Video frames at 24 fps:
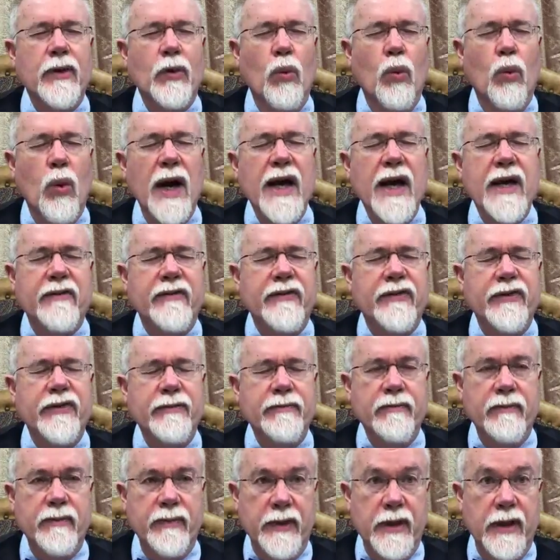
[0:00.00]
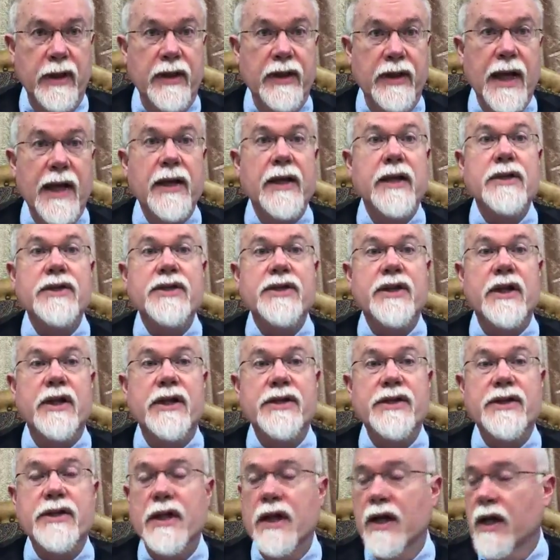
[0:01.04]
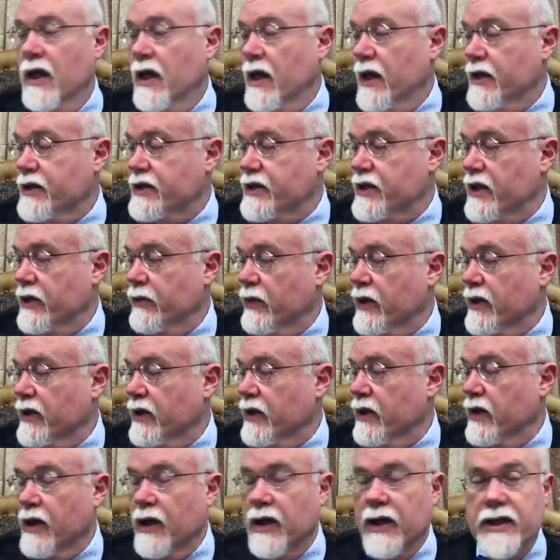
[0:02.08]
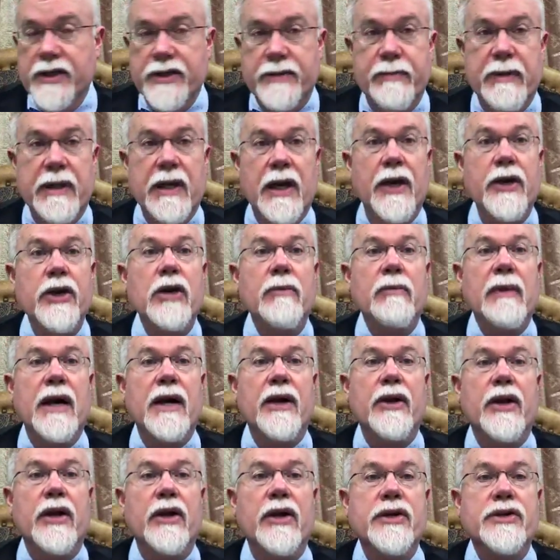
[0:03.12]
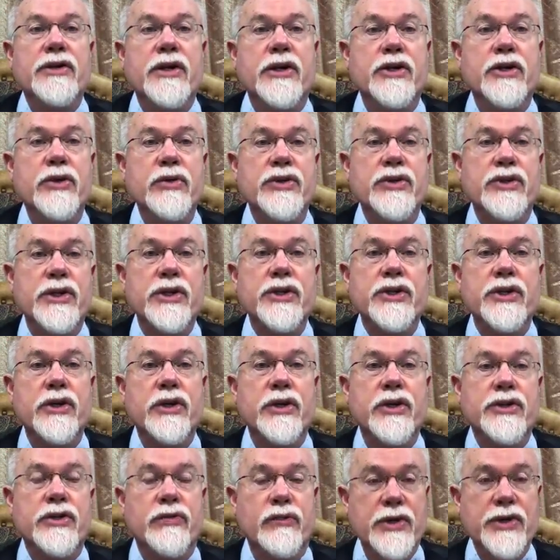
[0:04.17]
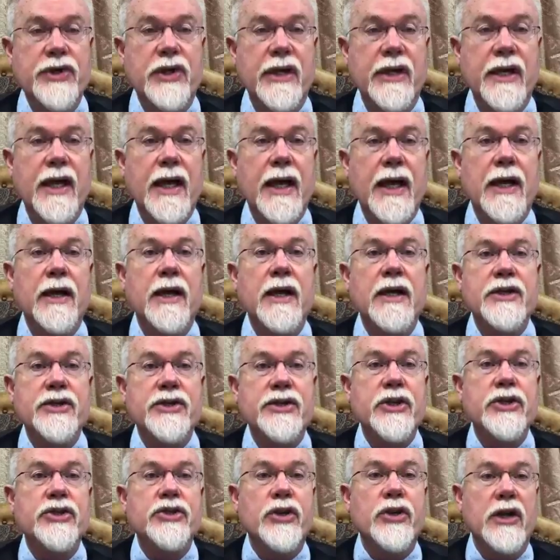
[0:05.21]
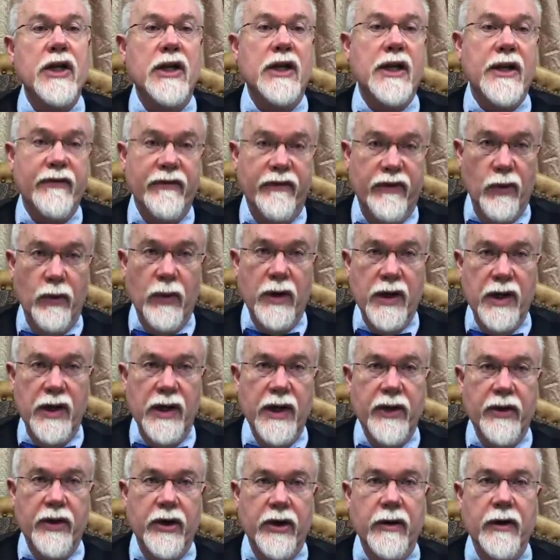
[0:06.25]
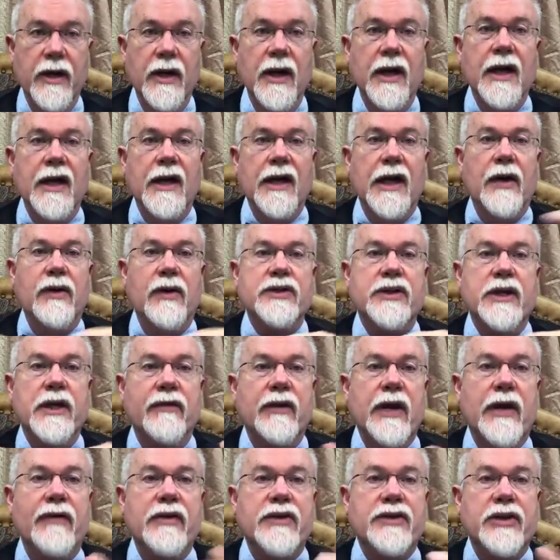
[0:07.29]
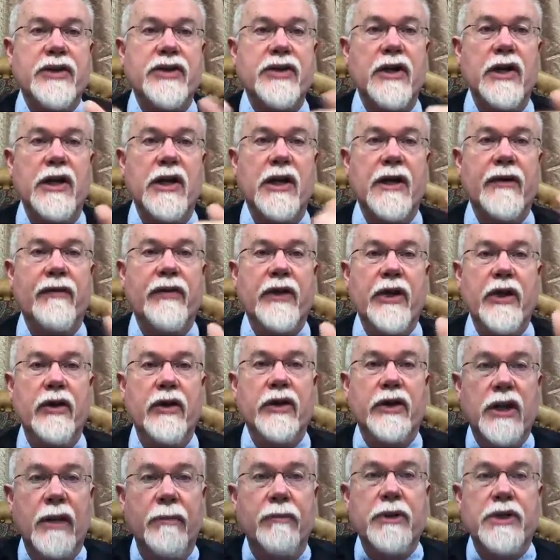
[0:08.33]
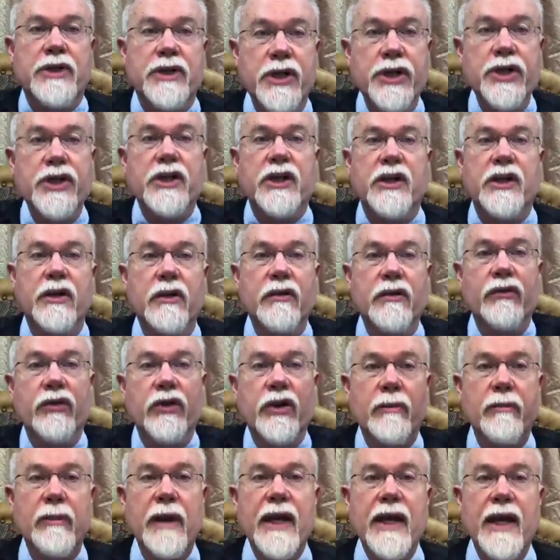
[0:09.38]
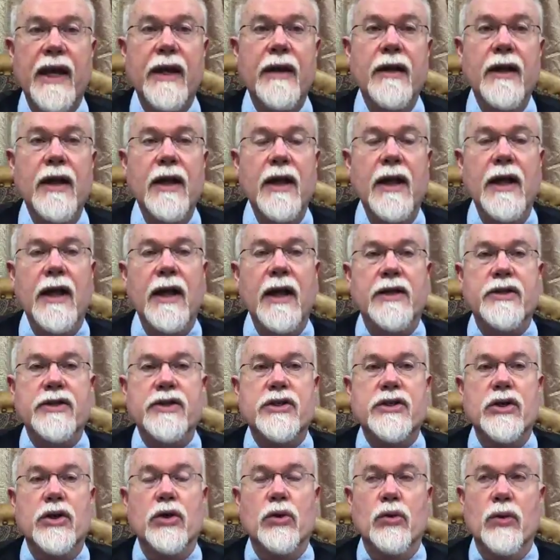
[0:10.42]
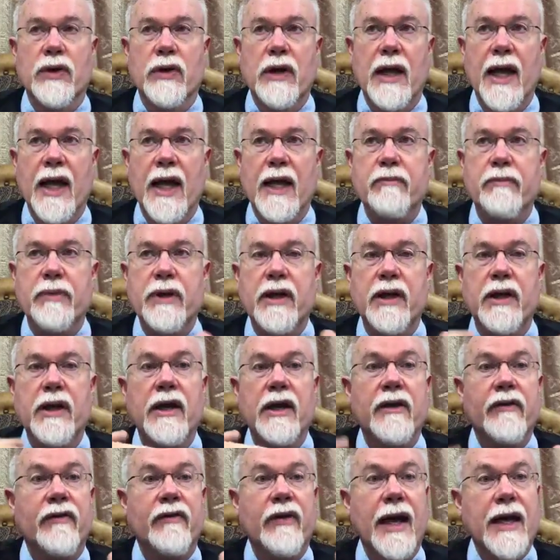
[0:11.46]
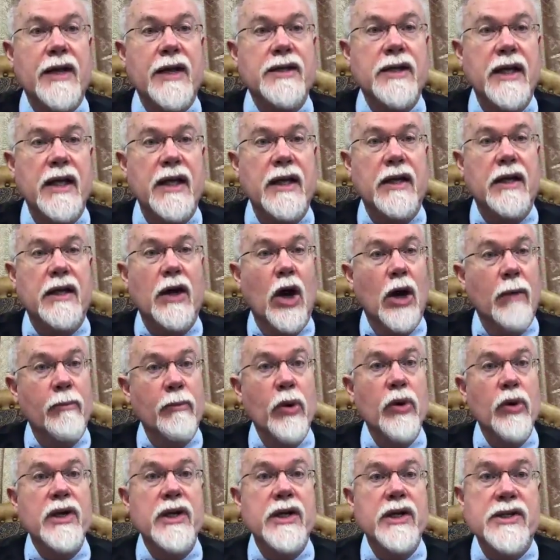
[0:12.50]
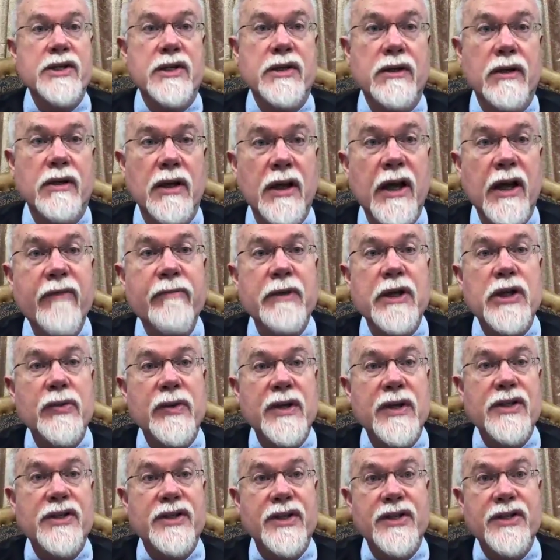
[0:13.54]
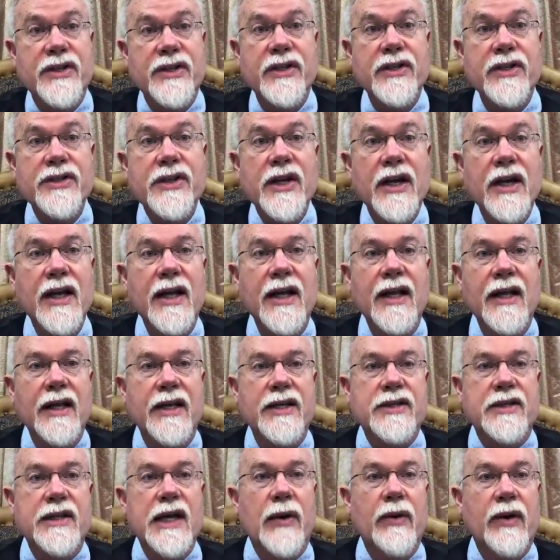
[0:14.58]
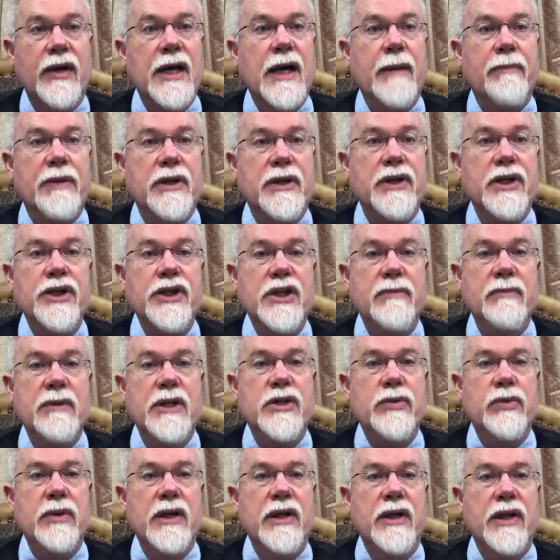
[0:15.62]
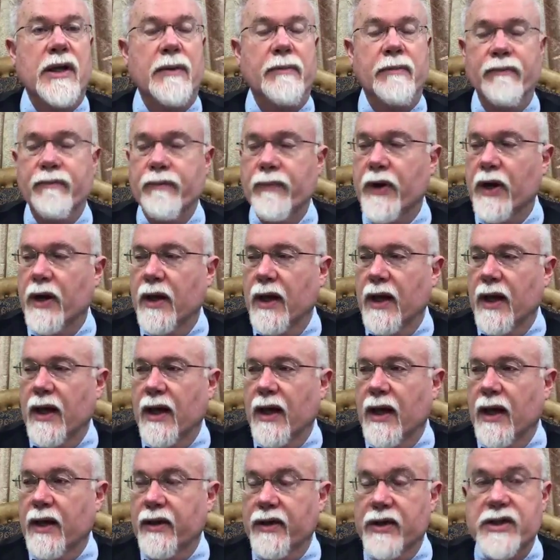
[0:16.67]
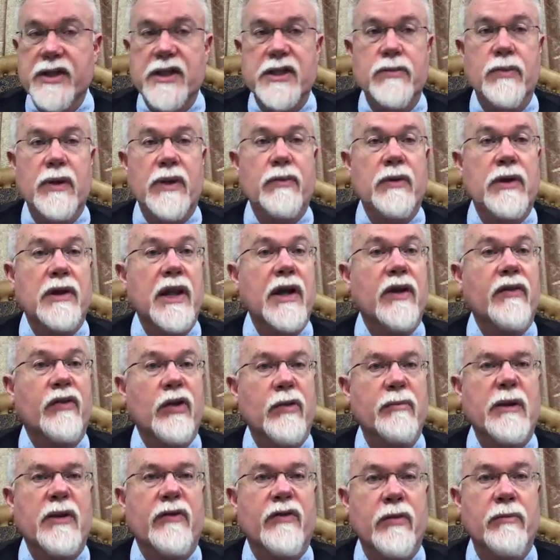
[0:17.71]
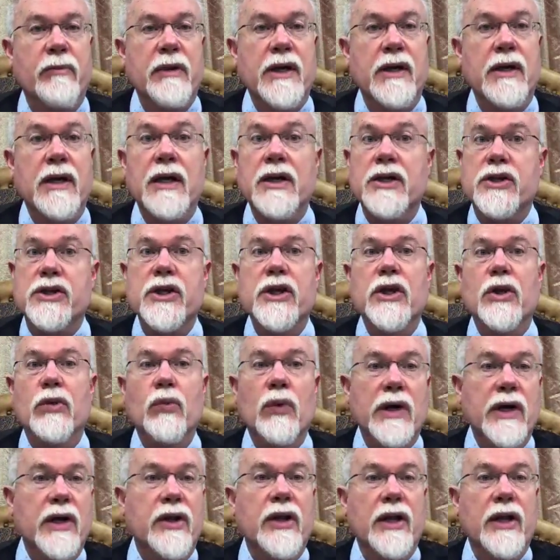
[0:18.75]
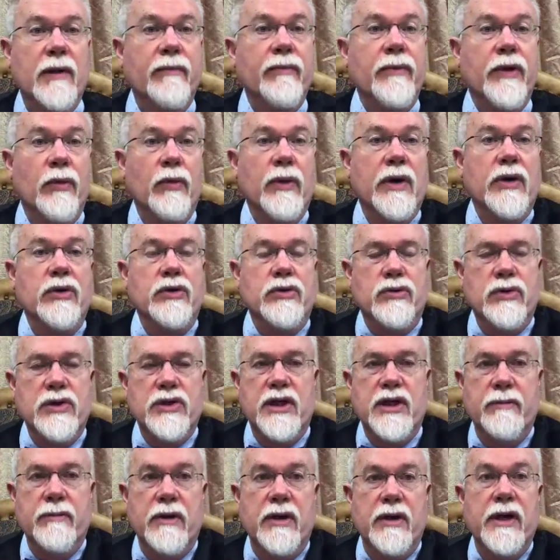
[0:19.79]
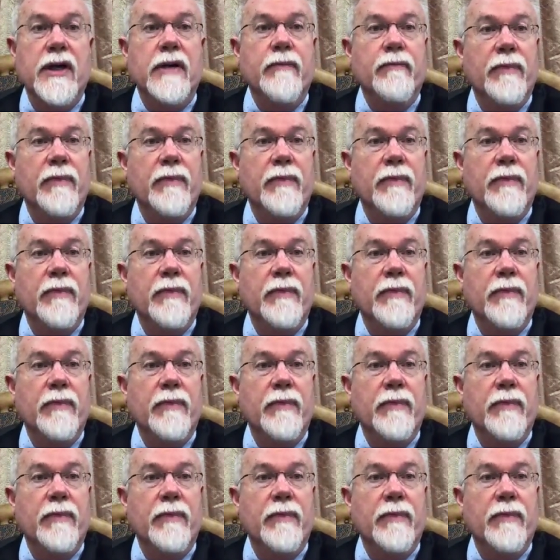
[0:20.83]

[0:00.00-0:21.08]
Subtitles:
wife in that instance. And see, what is being undermined there is the two sisters originally had sisterly love for one another. Now, instead of having sisterly love, they are in competition for the man. And so what had been, in fact, a harmonious love between sisters is now a competition between them. And this is what would therefore be forbidden until one of them, the one who's originally married,